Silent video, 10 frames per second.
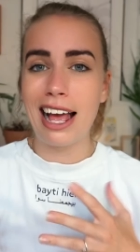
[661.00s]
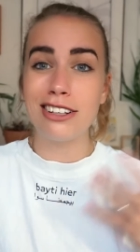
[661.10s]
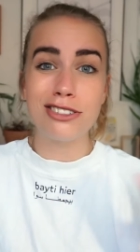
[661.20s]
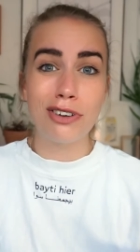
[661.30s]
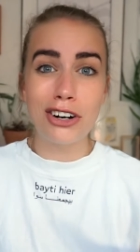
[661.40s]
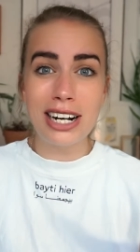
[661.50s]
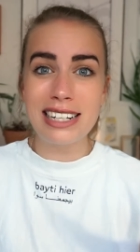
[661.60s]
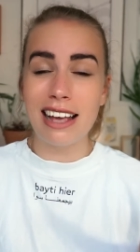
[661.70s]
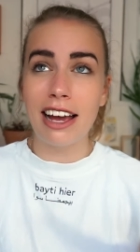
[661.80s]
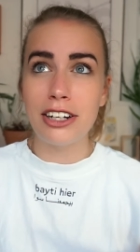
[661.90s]
as far
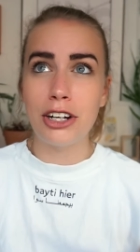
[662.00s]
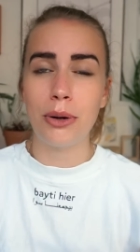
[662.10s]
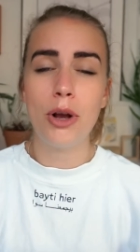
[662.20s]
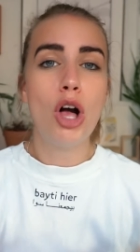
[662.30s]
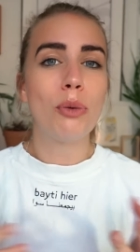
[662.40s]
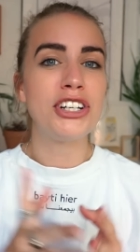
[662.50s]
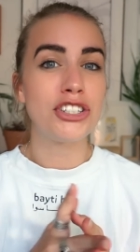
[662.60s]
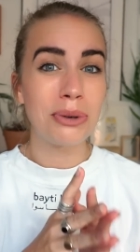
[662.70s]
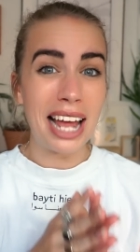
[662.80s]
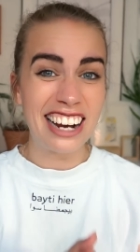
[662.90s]
as I know, we
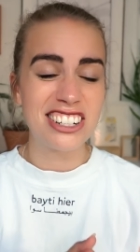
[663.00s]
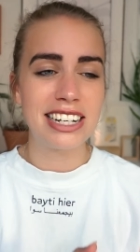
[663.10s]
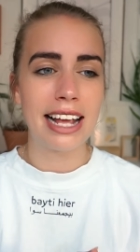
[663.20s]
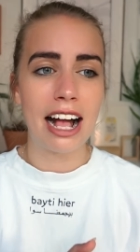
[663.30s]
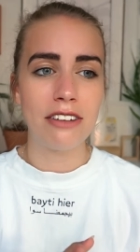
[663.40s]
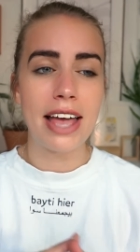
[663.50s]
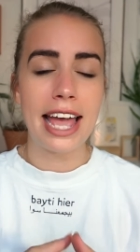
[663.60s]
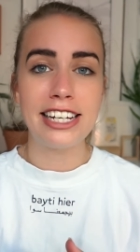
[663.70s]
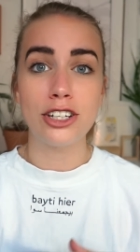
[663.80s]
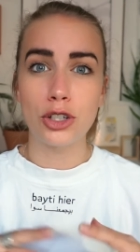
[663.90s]
don't actually have
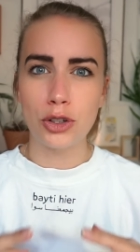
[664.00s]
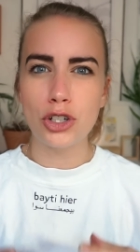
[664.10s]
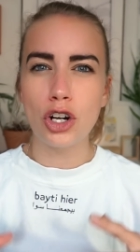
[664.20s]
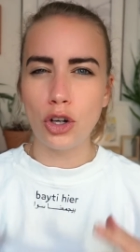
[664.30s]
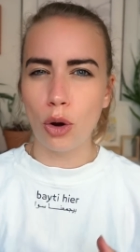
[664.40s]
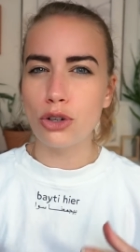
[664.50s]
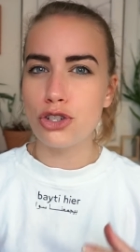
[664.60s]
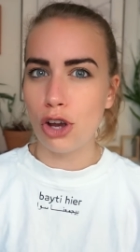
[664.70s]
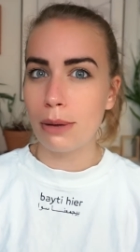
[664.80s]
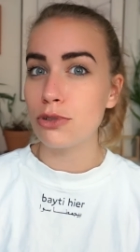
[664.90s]
any good
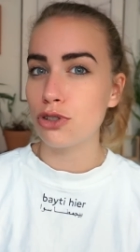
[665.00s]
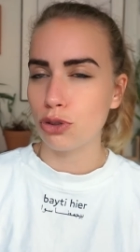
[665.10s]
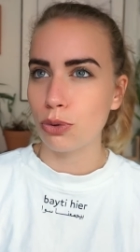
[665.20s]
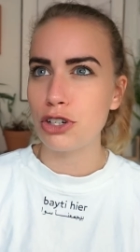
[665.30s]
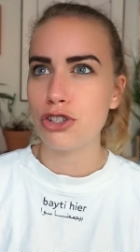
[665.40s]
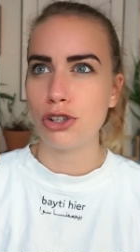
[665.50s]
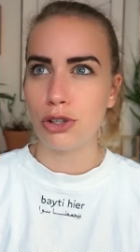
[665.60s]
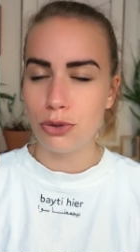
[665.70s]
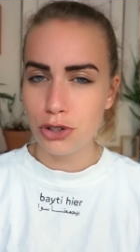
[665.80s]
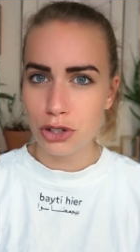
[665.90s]
long-term storage
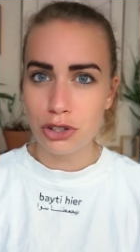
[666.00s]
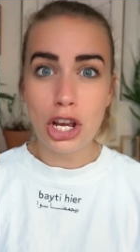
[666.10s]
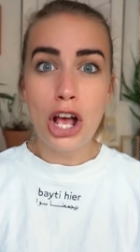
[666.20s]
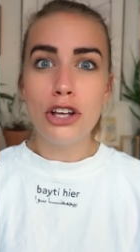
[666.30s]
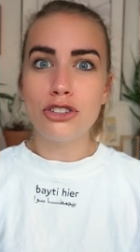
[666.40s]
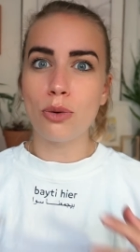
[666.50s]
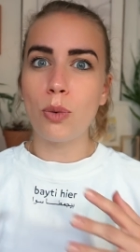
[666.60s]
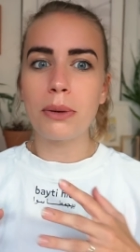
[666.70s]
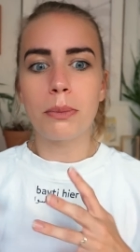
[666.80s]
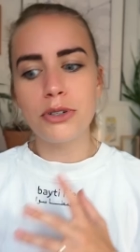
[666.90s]
solutions. So
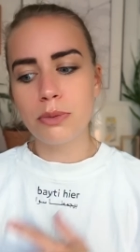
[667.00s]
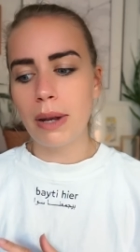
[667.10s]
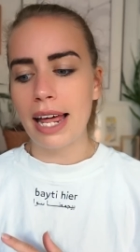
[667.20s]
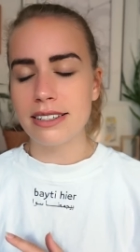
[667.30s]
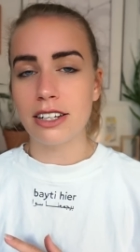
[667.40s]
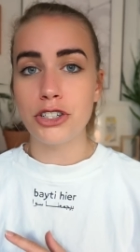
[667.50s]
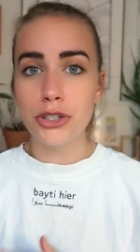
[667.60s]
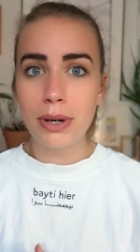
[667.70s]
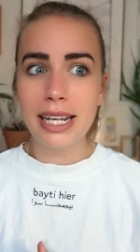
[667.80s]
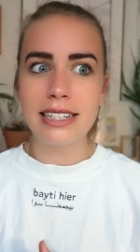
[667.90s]
what most plants are
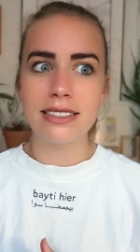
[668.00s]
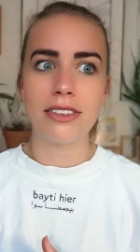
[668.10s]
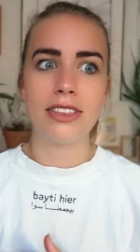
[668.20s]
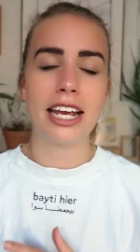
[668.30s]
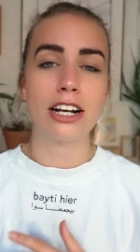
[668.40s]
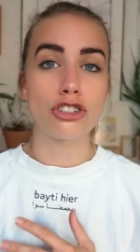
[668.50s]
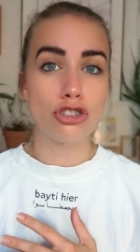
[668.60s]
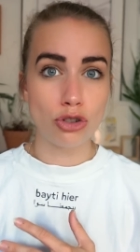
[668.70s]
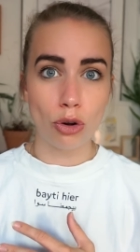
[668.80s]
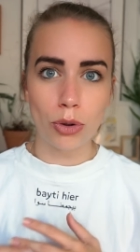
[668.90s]
doing is that they are
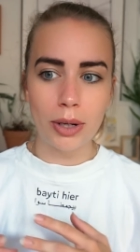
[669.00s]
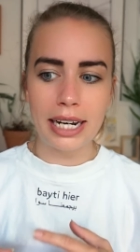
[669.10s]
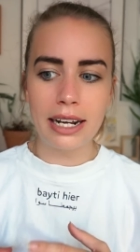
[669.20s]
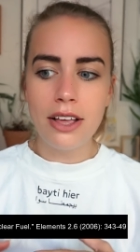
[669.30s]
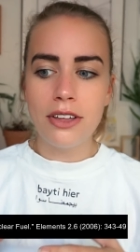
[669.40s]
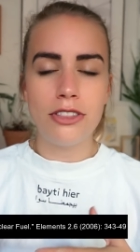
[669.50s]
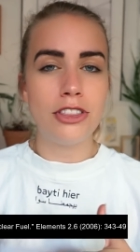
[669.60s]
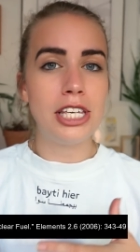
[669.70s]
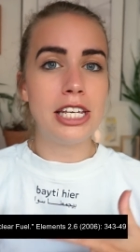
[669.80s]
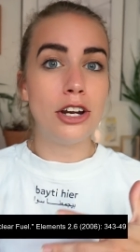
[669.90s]
storing
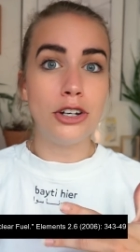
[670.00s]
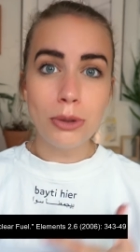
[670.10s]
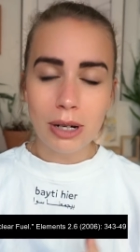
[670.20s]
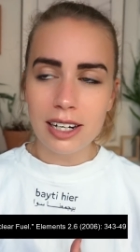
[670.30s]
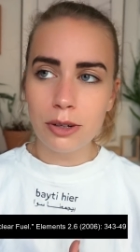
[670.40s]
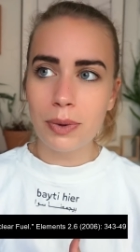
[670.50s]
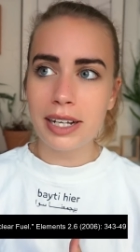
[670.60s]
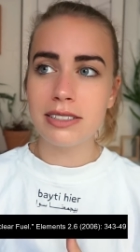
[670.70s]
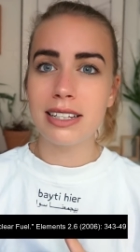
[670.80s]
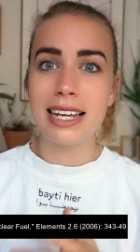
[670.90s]
the nuclear
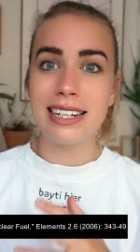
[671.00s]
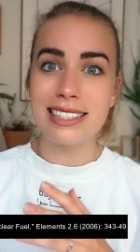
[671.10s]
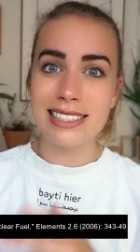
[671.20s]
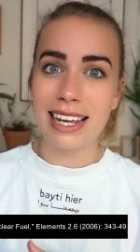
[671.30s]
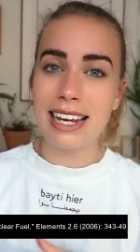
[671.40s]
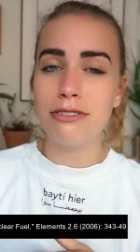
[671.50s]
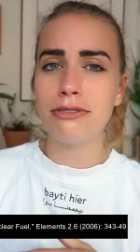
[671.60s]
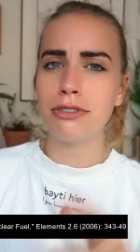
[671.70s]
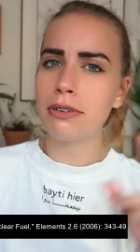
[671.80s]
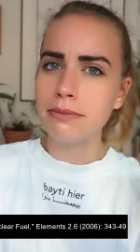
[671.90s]
waste in
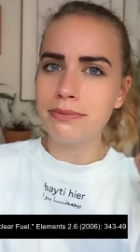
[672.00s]
safe